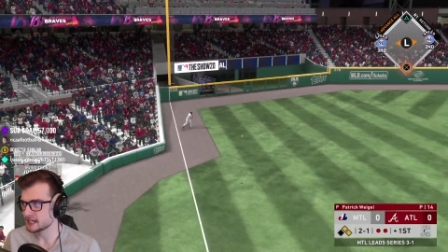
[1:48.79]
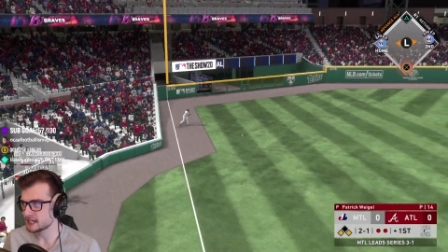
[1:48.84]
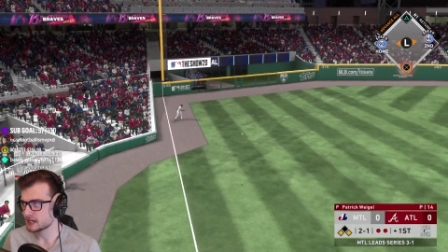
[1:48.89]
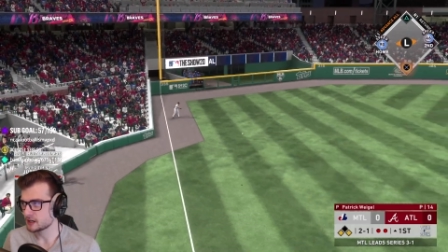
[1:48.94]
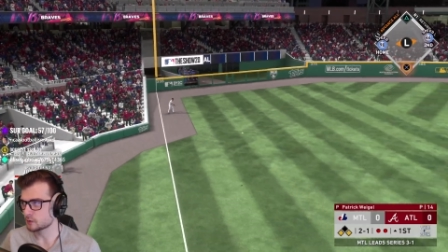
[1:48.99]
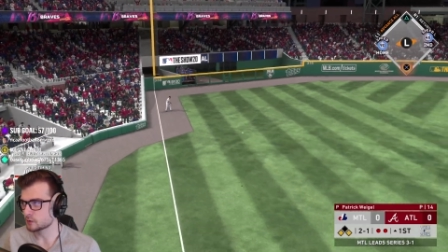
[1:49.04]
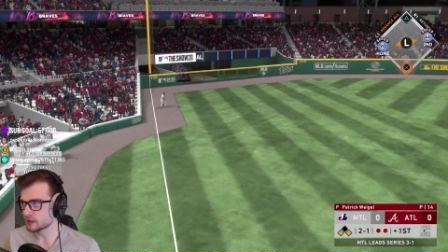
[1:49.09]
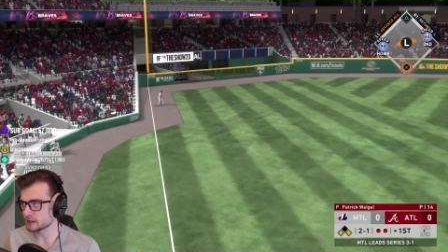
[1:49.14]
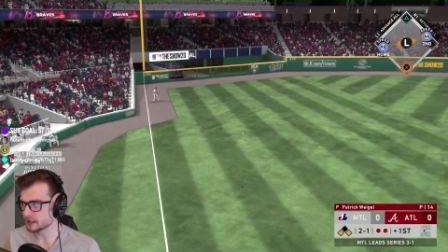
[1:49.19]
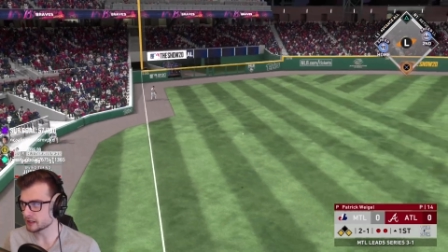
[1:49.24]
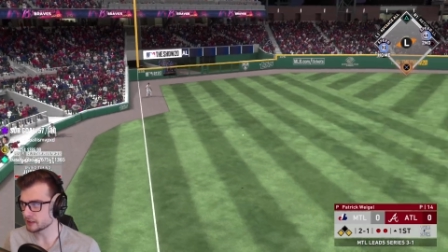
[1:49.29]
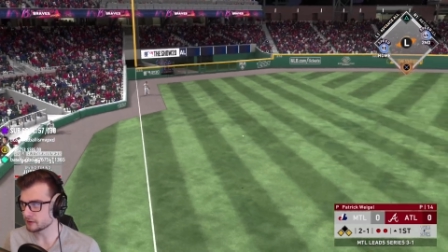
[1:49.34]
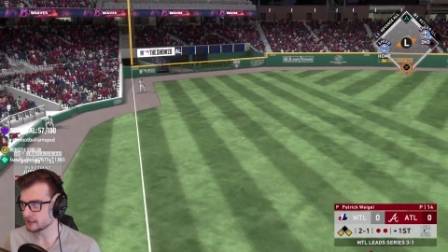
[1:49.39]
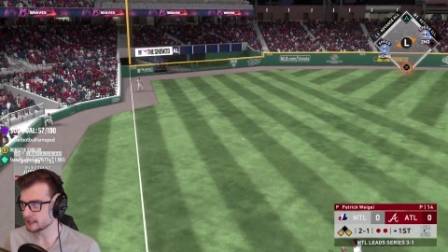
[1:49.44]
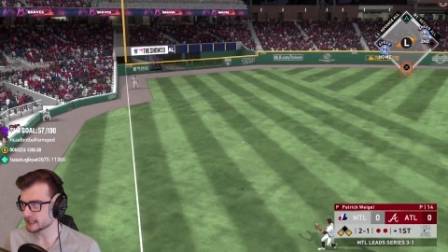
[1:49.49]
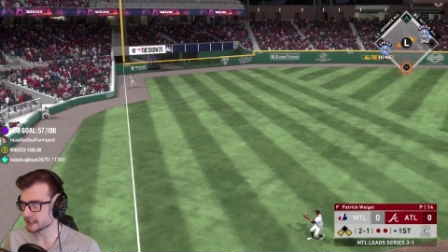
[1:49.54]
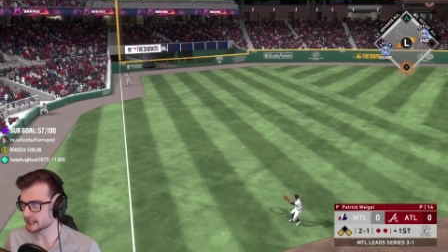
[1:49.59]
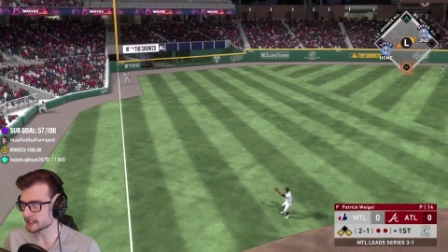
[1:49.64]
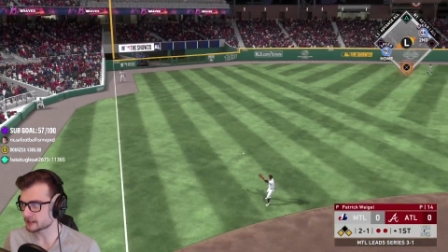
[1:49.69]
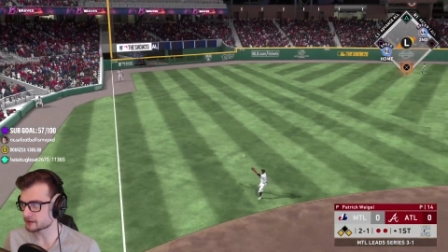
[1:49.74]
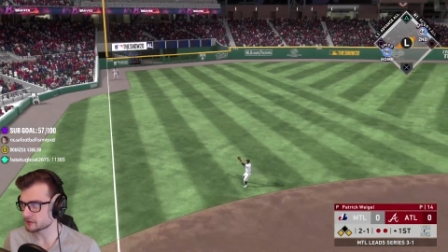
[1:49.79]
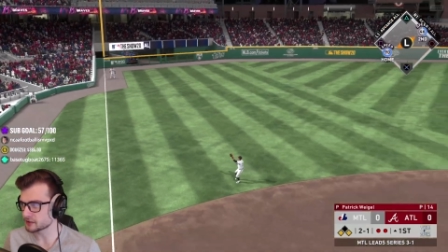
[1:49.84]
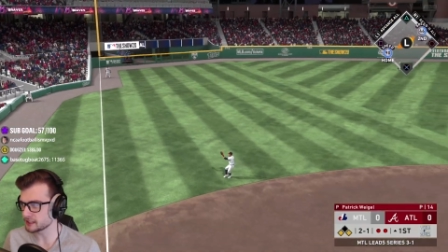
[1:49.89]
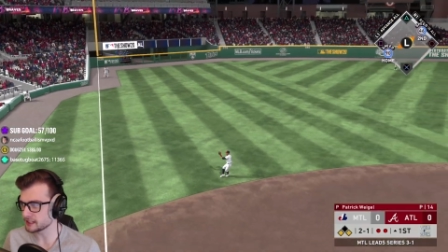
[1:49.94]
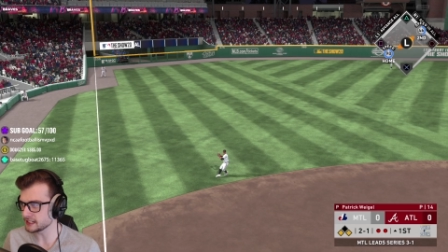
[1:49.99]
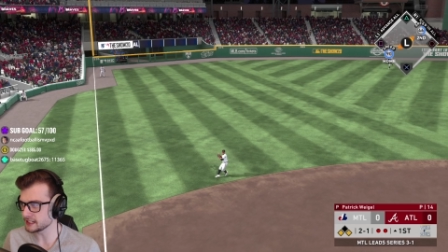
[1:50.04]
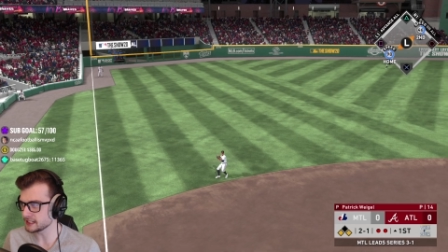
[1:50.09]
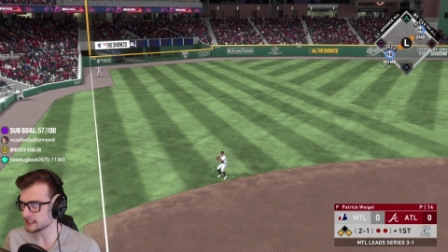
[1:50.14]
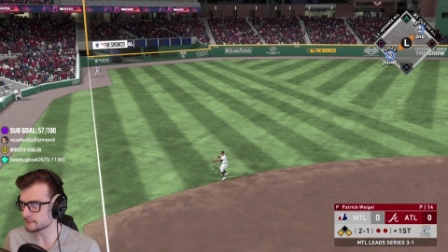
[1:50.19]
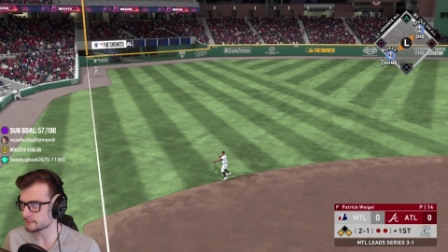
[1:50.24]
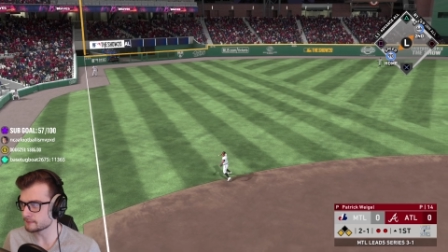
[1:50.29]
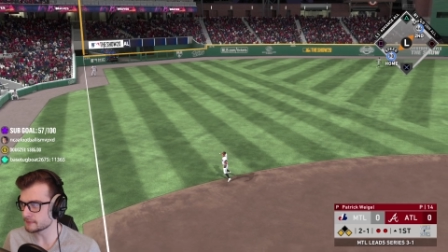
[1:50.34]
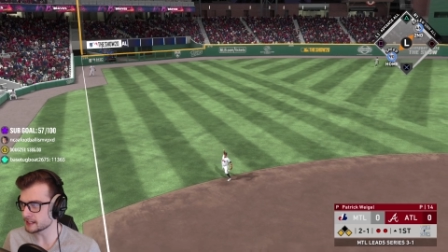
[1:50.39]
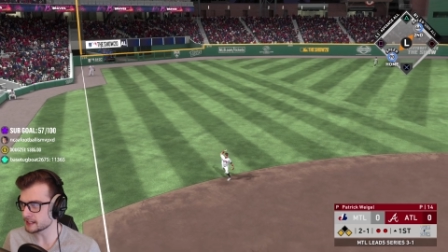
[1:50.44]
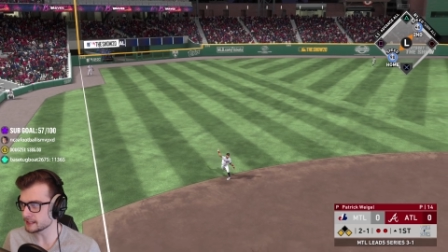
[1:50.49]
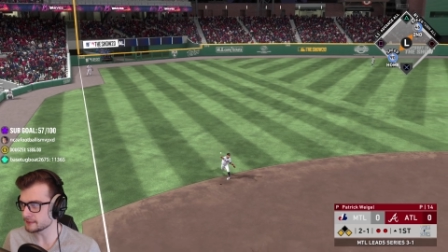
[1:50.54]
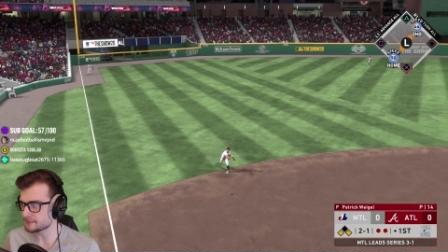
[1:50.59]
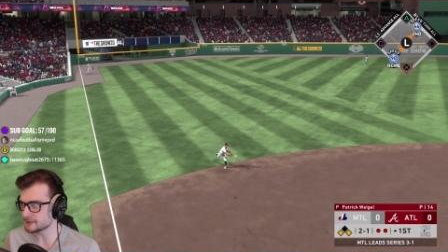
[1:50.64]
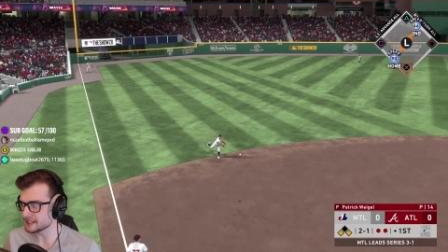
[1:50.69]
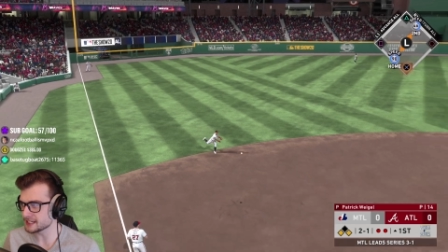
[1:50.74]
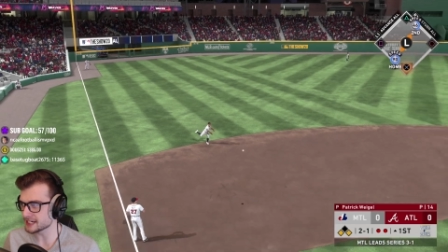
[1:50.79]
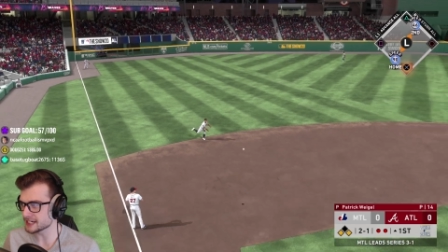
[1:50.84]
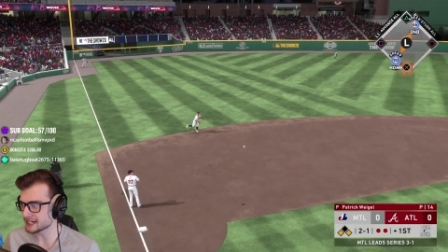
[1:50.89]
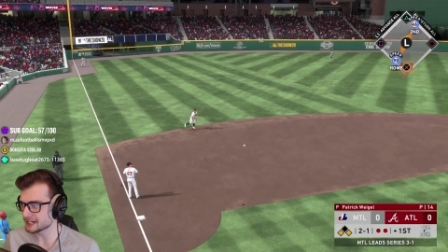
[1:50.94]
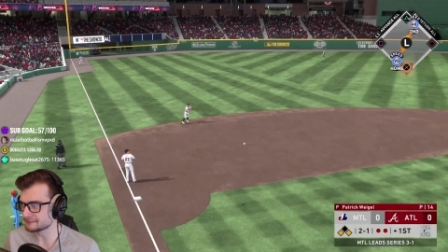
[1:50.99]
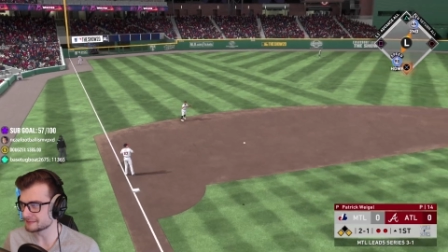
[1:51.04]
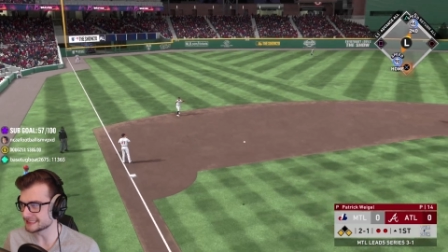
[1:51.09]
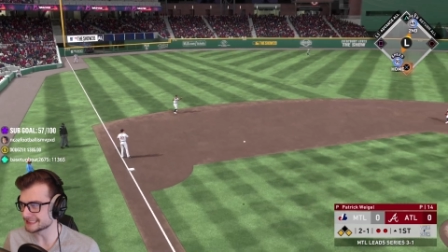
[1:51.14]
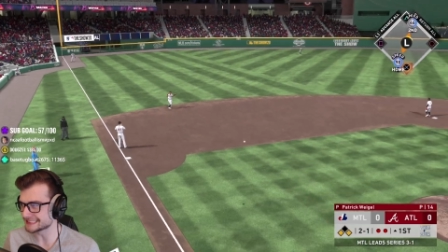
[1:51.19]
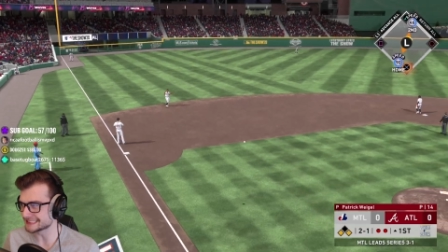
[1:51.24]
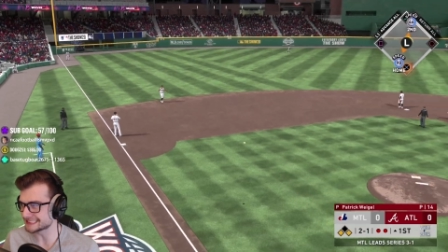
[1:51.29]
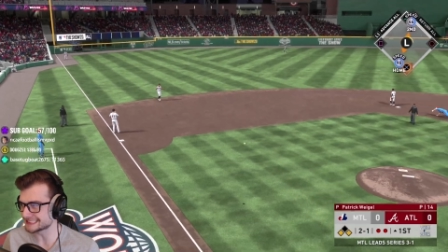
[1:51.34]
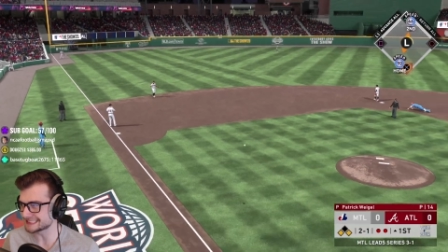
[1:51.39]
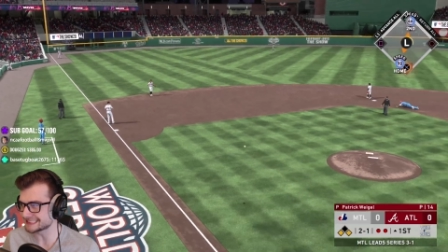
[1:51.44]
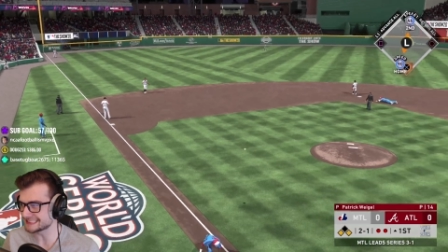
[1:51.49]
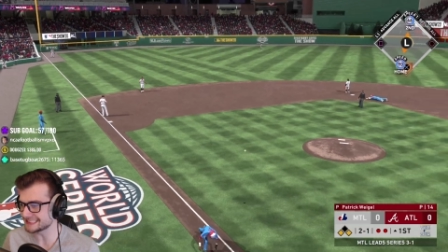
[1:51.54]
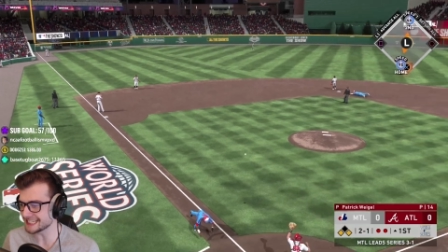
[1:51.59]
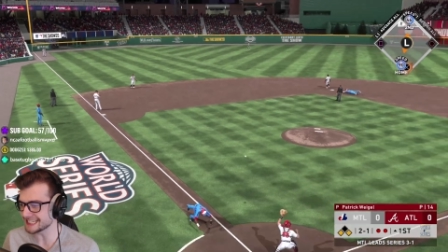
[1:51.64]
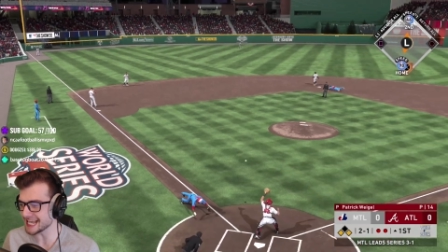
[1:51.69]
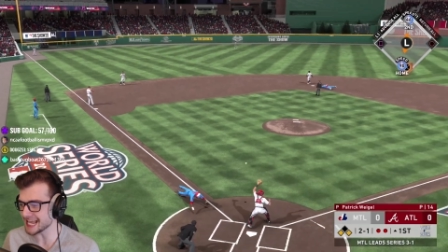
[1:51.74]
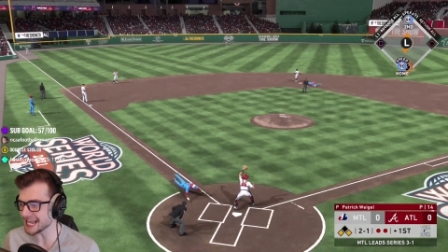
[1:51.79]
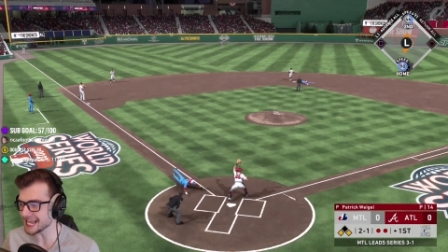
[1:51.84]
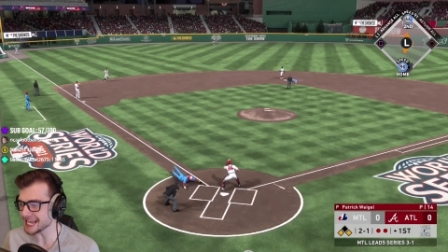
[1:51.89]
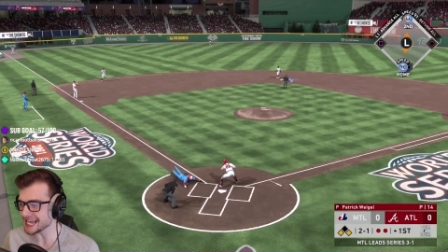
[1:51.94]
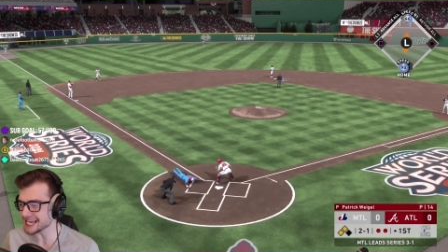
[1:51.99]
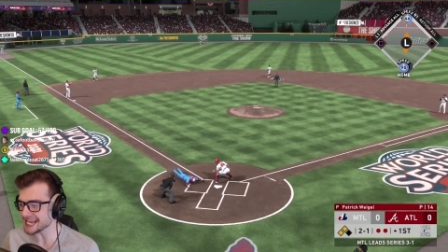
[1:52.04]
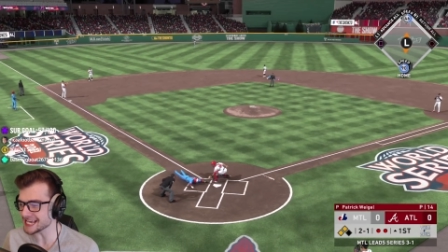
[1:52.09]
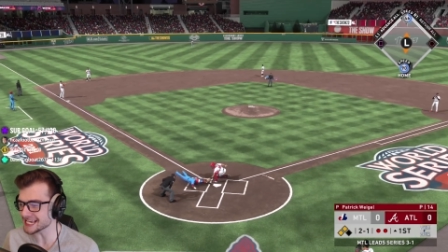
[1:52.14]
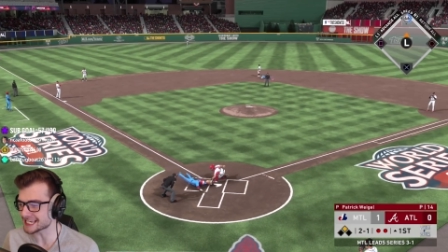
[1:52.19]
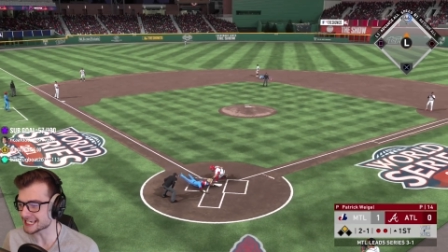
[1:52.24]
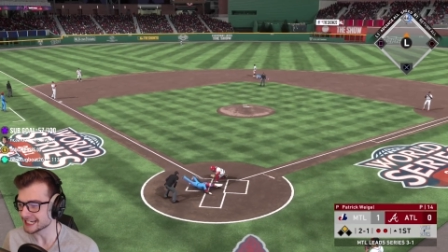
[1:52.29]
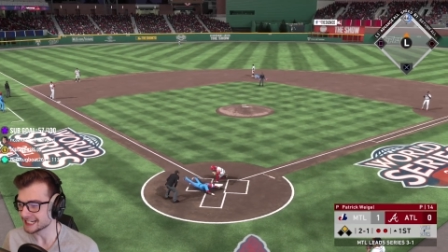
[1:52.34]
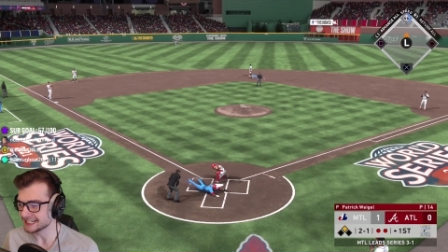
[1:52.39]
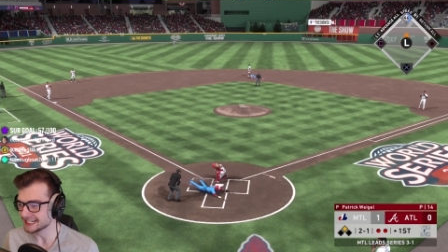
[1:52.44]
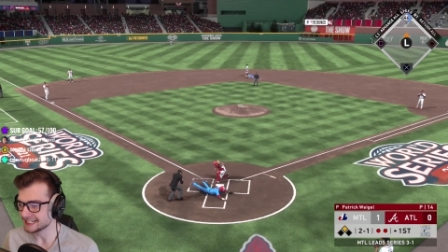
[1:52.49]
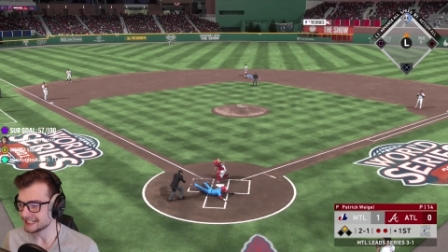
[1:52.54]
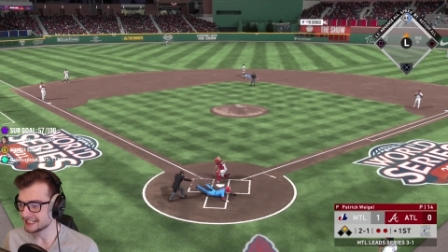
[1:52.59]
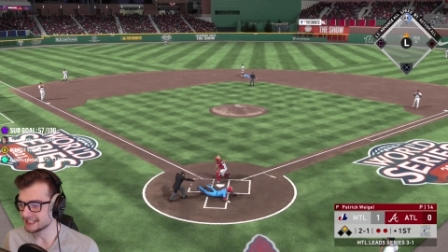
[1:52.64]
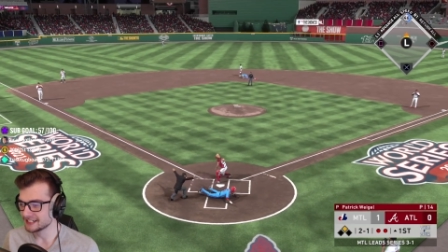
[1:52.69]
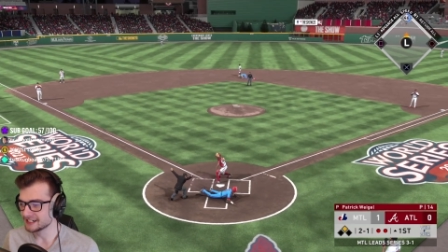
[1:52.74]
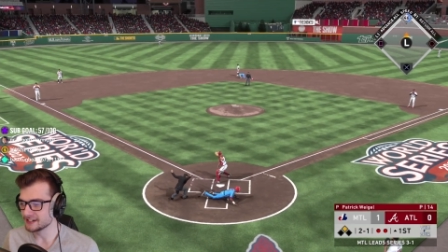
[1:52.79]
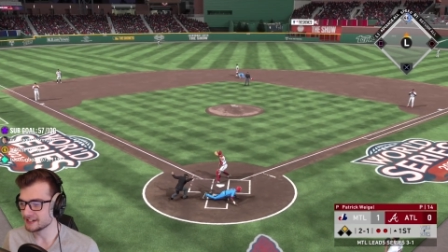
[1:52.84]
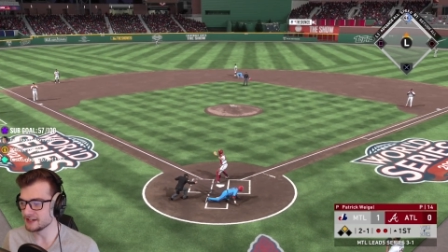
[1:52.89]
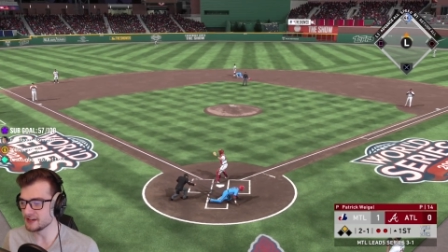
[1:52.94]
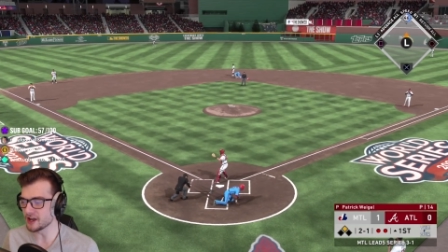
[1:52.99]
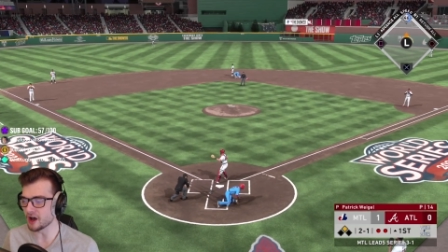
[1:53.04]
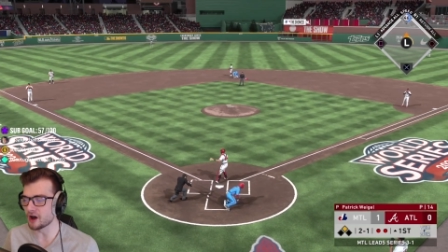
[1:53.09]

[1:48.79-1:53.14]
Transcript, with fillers: We're going to get greedy. Might be a mistake. No,